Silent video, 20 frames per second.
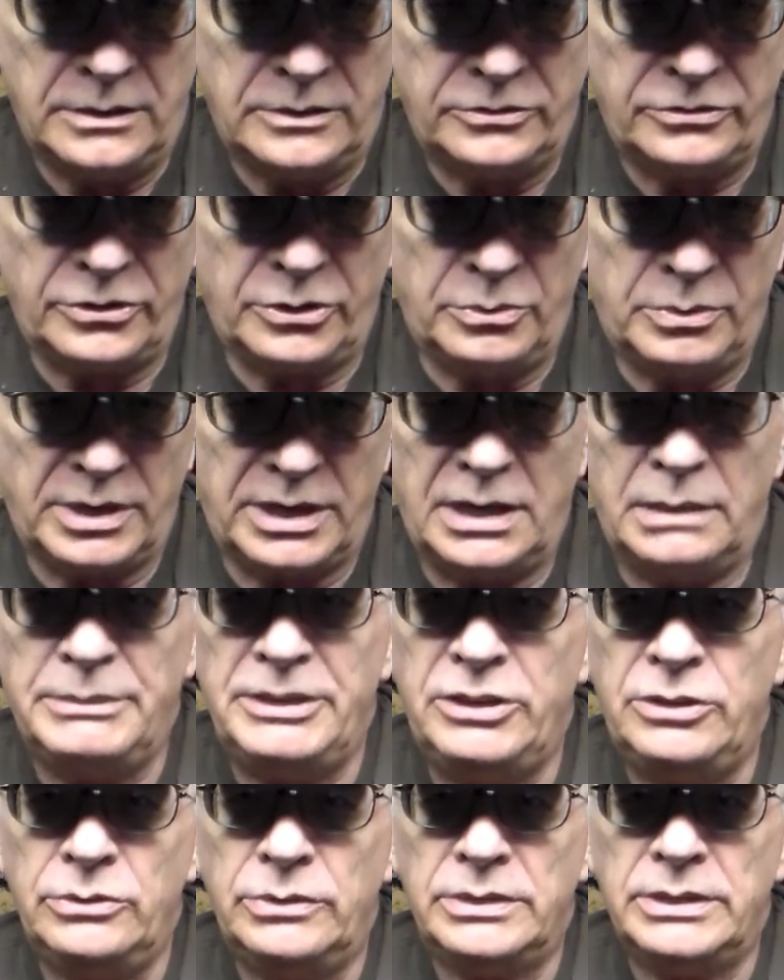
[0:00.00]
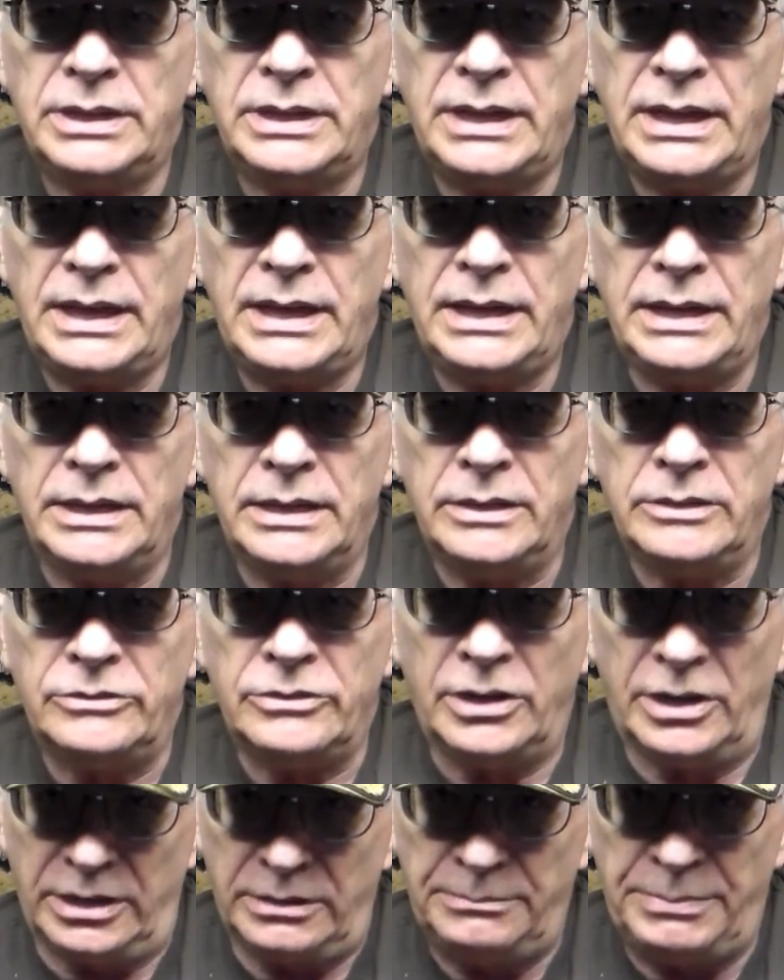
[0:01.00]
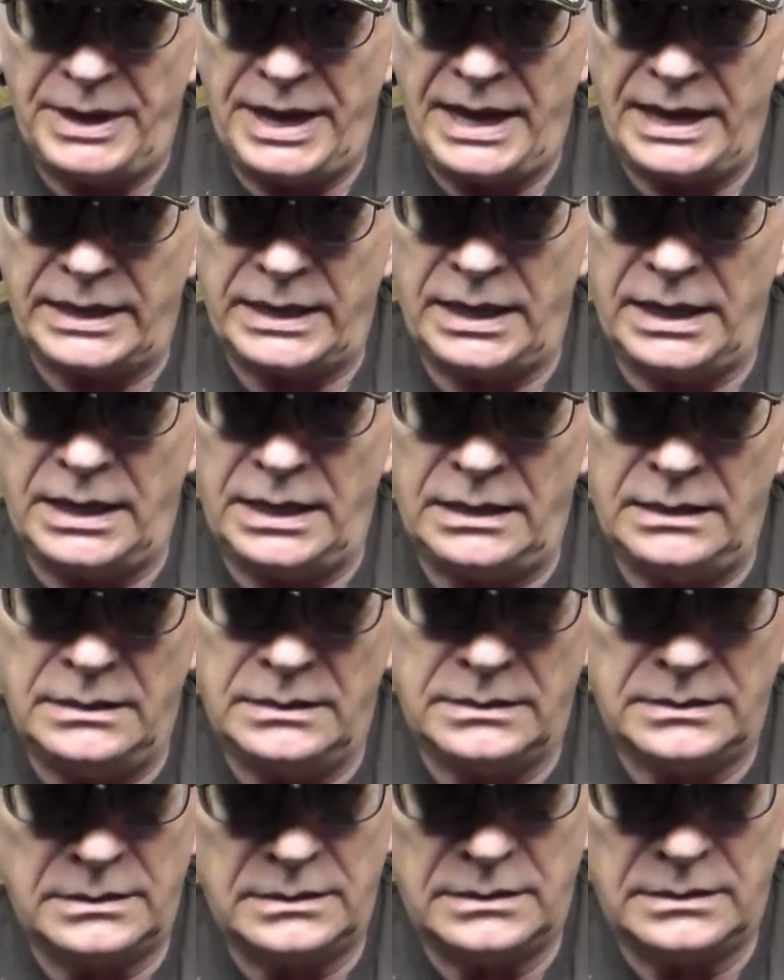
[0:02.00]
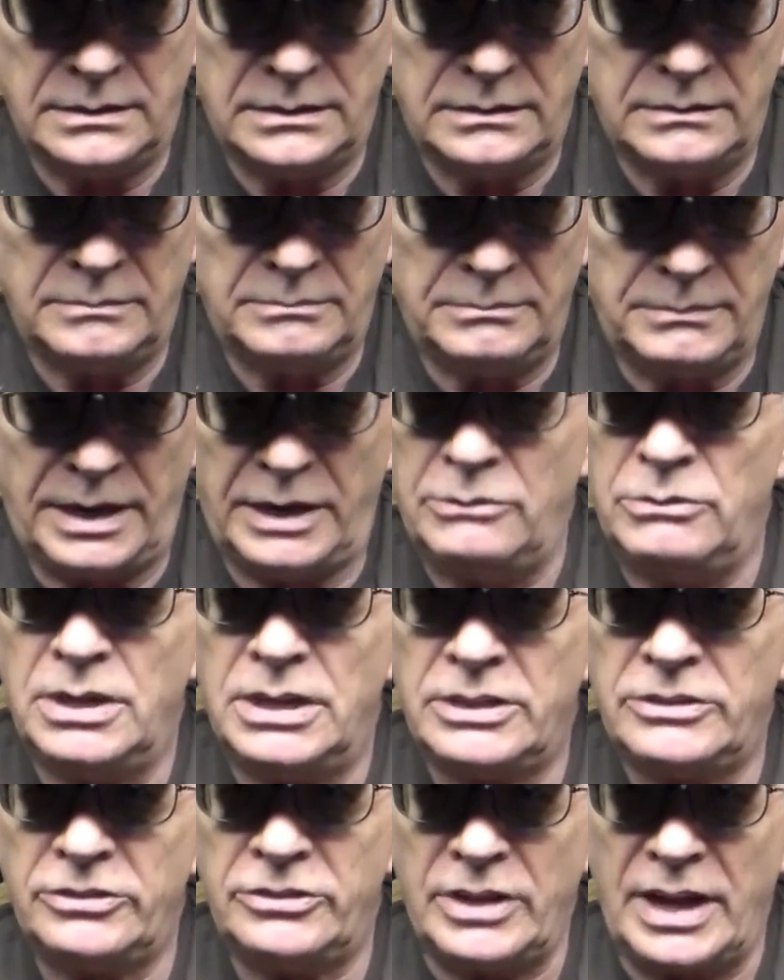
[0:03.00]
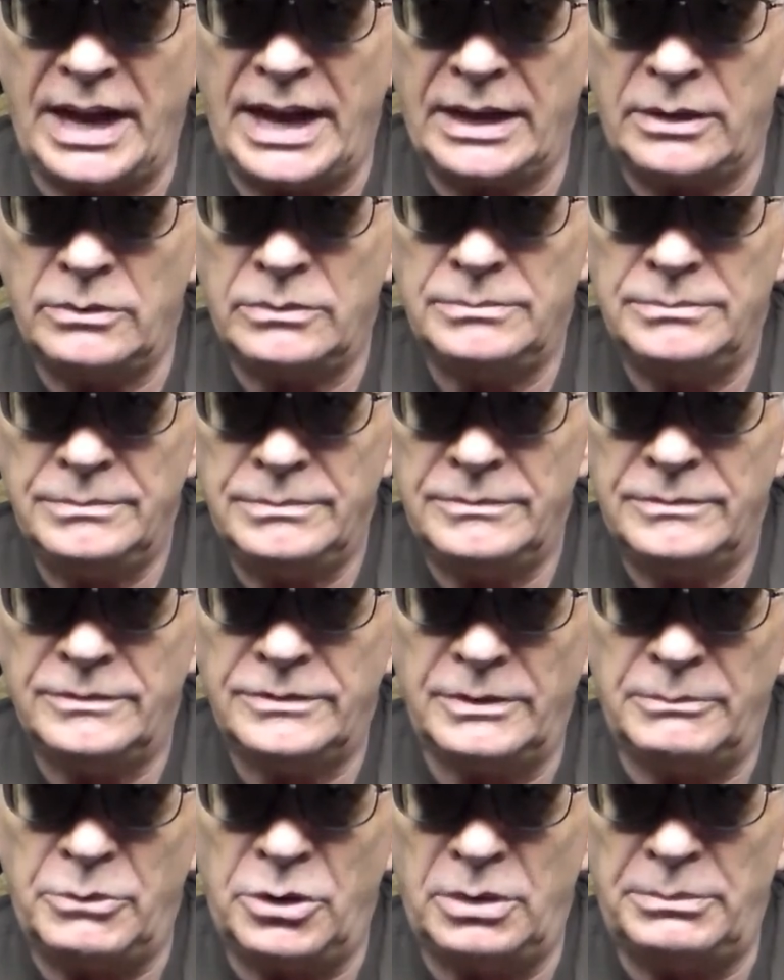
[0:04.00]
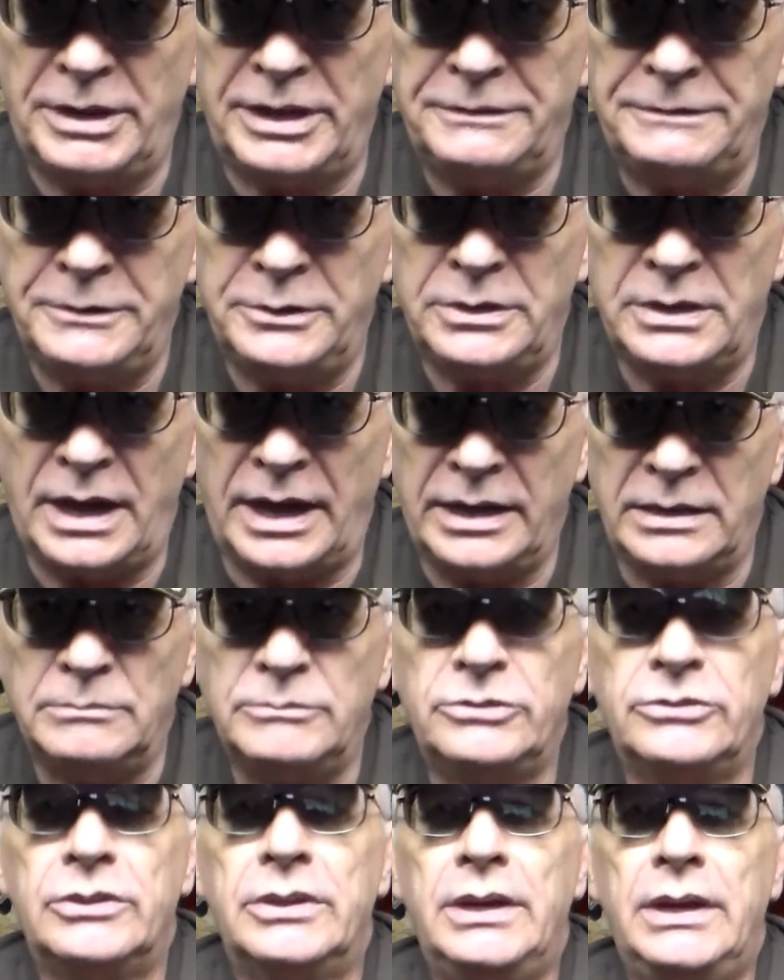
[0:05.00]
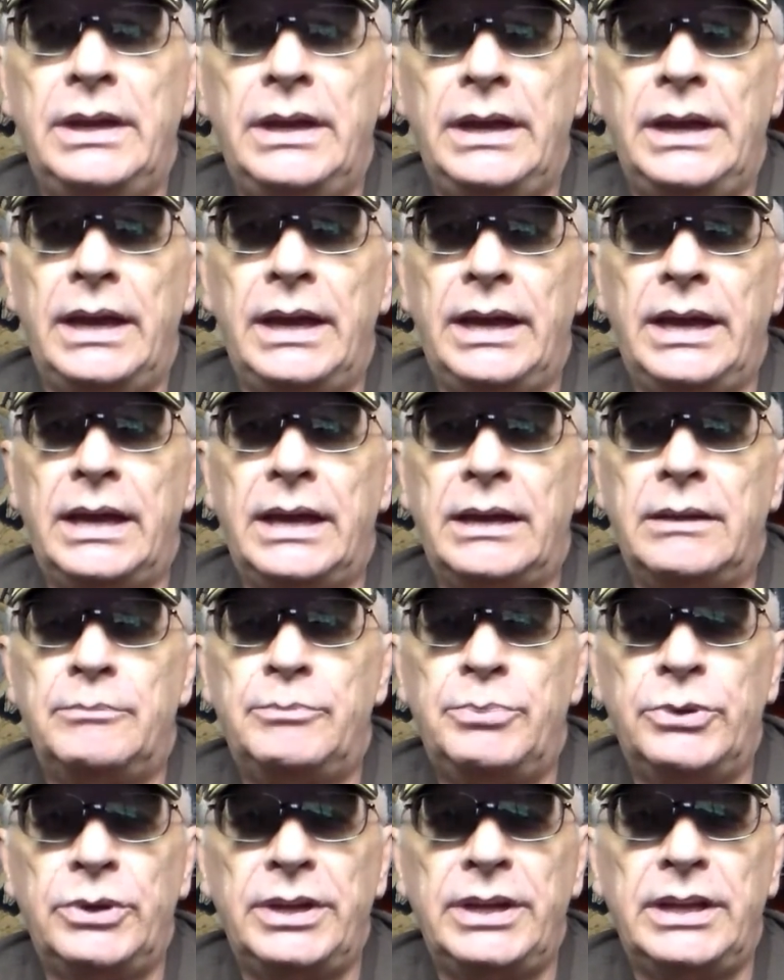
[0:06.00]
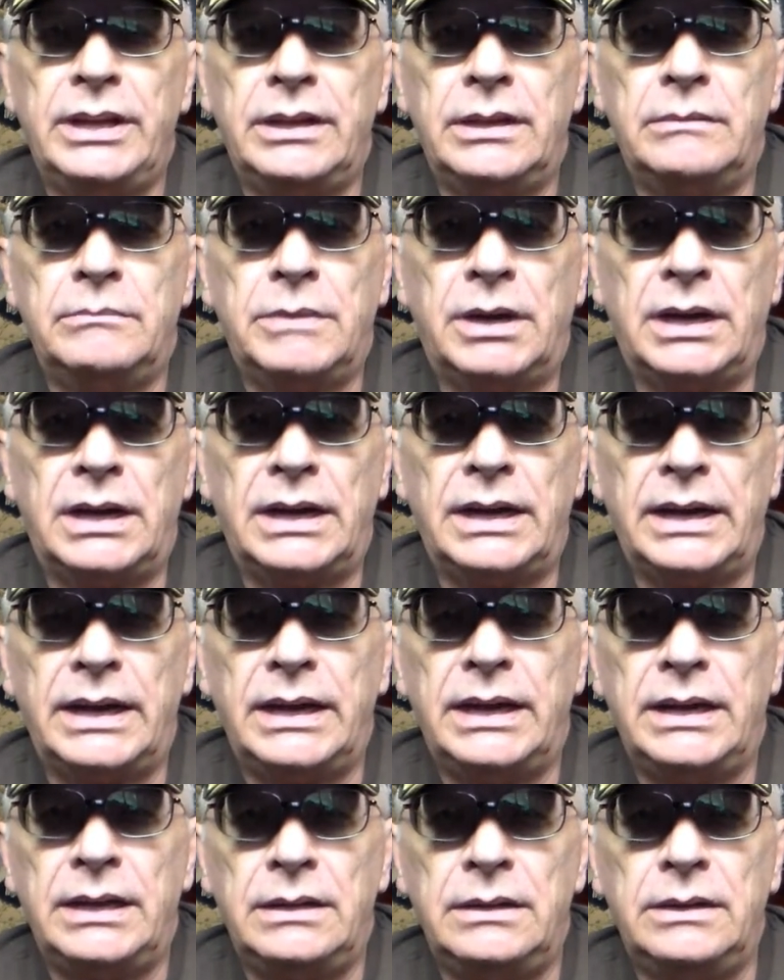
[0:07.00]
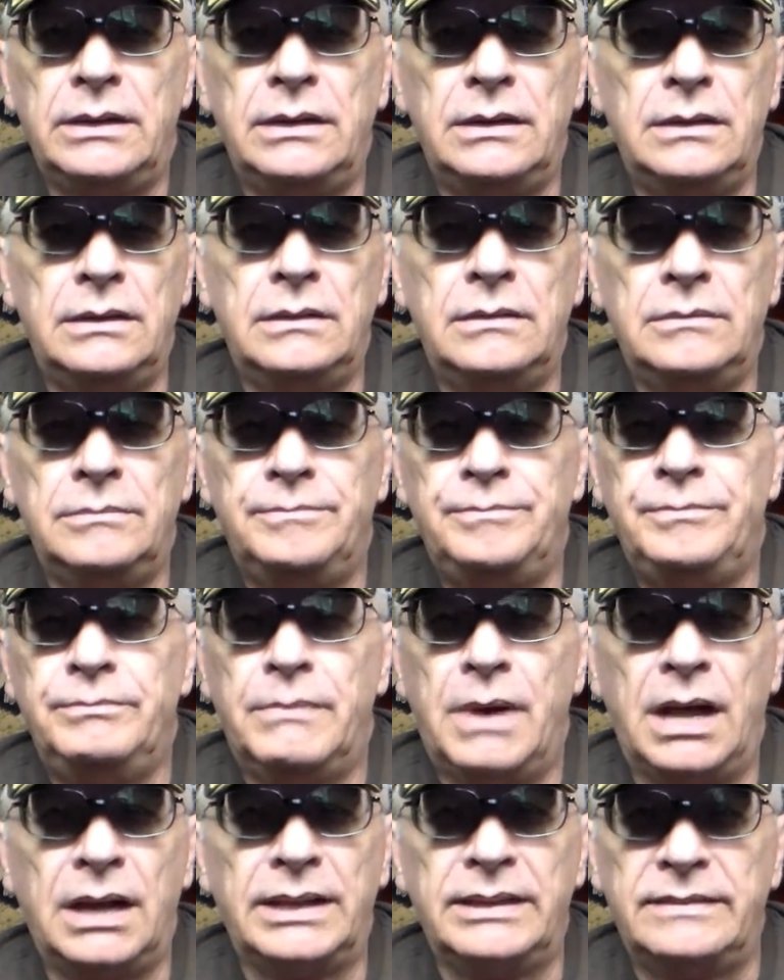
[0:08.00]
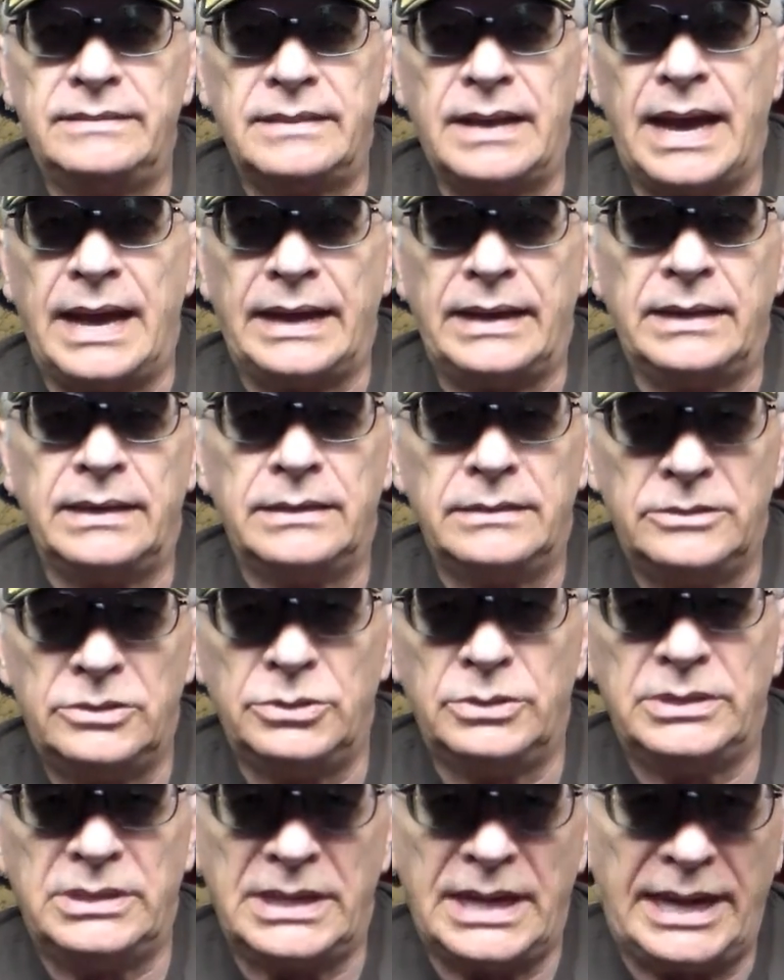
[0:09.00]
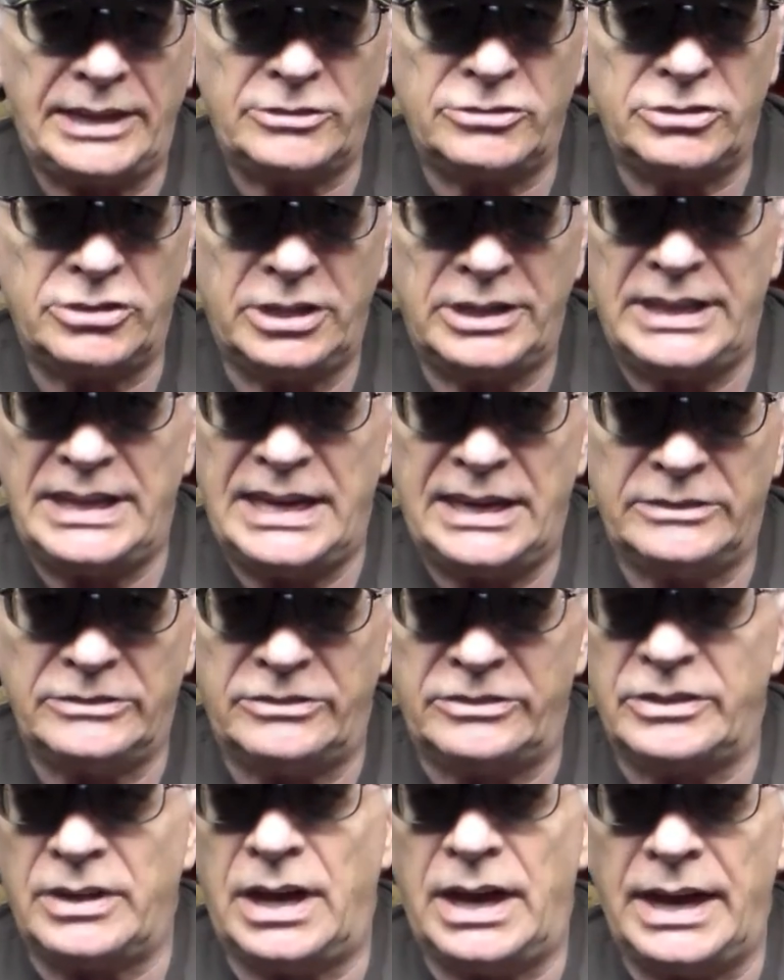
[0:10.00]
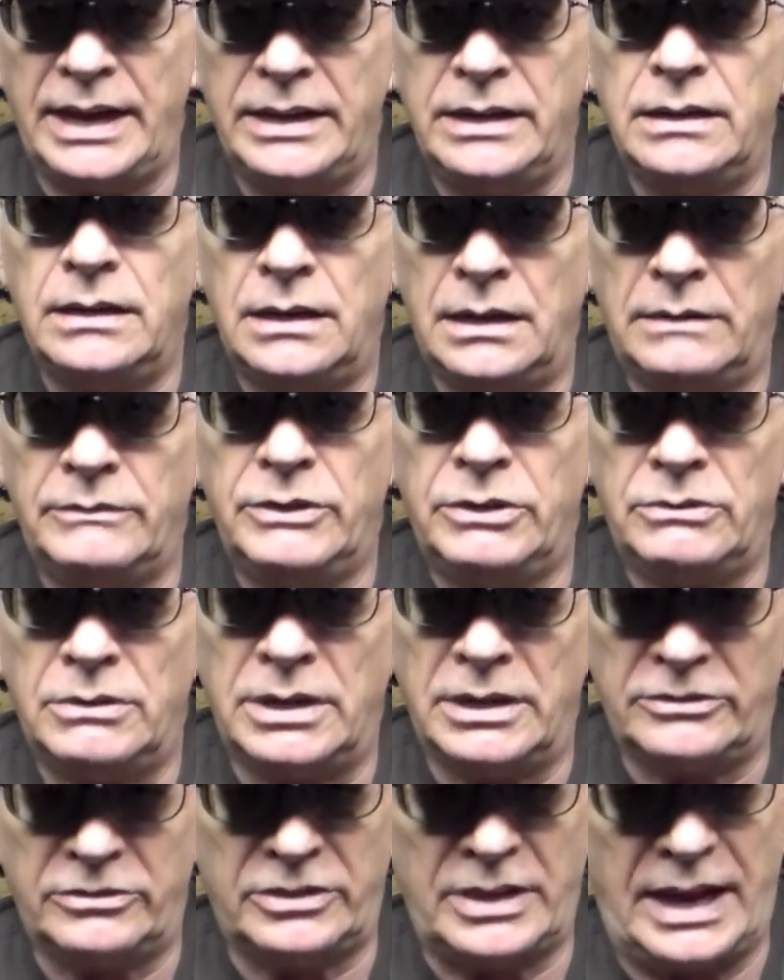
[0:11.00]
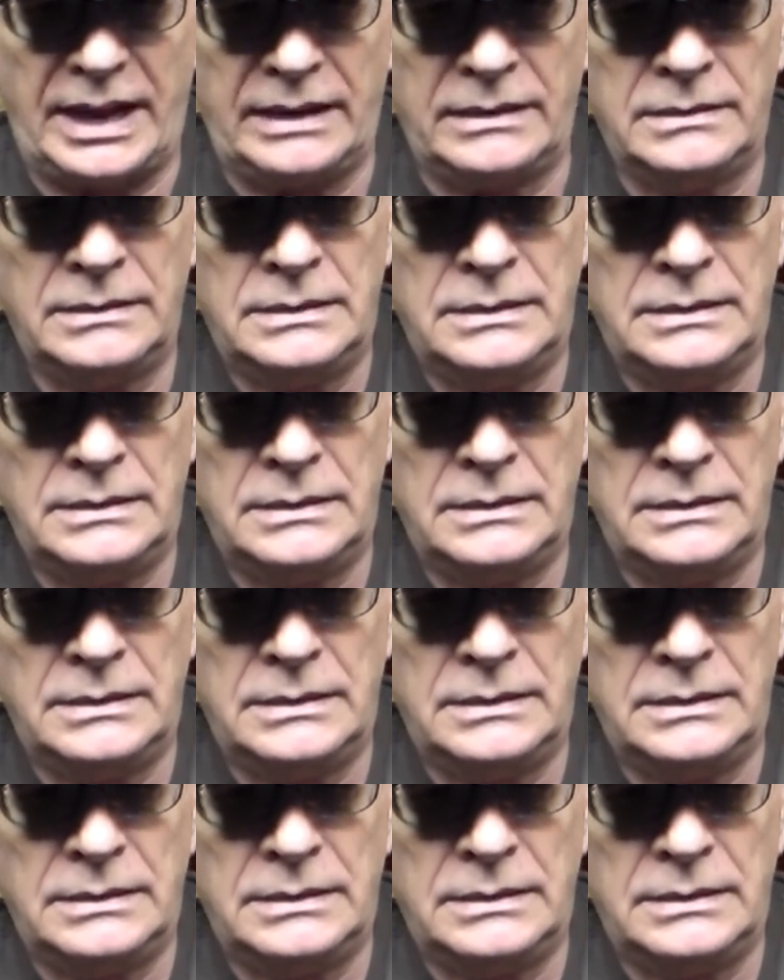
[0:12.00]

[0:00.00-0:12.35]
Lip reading: So what I'll be doing today is unpacking my rucksack from all my food items and putting it in my little molly sack to attach to the outside of the rucksack.